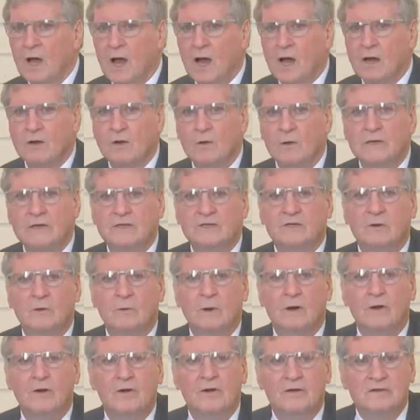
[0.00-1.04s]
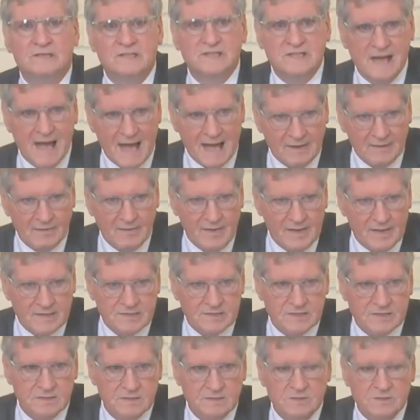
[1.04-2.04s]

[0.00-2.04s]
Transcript: are going to understand this.